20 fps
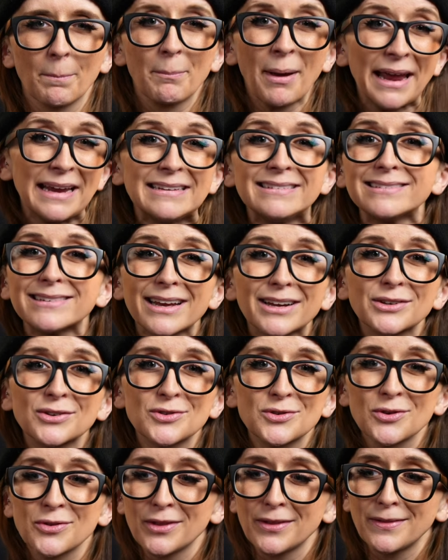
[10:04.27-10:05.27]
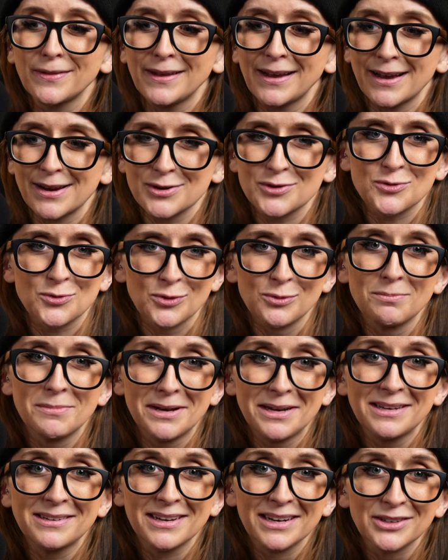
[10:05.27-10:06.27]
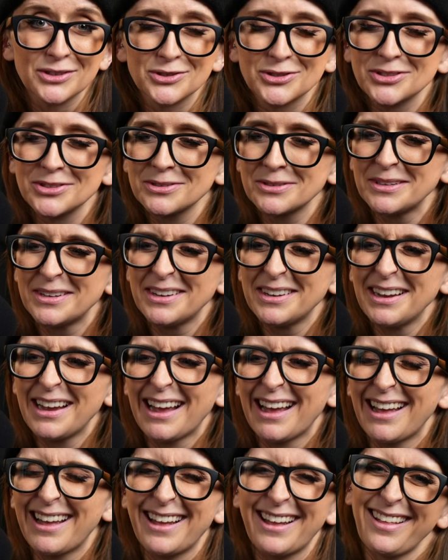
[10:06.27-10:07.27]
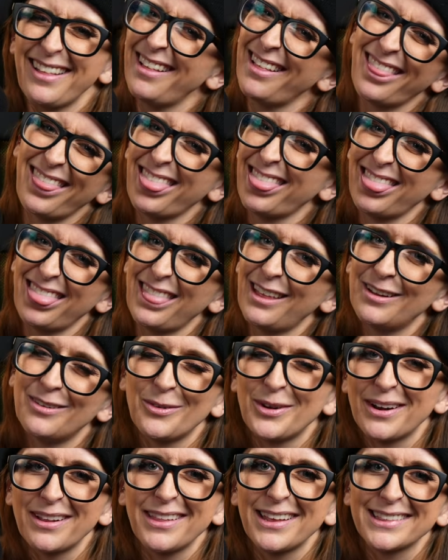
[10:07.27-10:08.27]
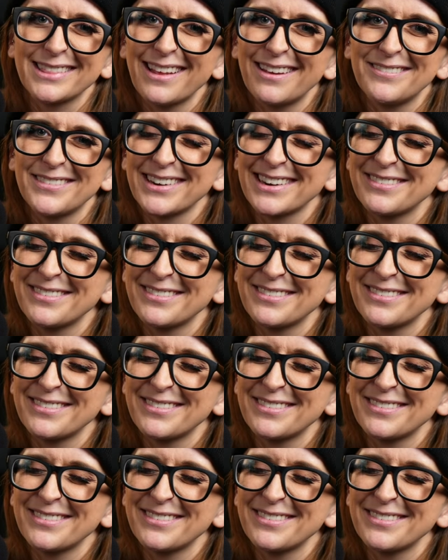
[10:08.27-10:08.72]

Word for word: paint texture than the actual mini texture. We don't like that very